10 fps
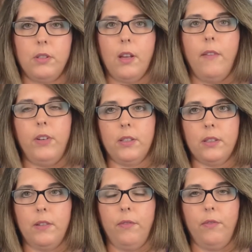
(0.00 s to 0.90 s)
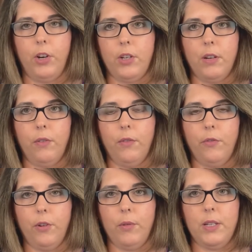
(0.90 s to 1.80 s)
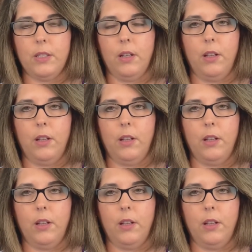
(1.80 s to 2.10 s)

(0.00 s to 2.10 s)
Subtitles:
it's obviously very different for a reason.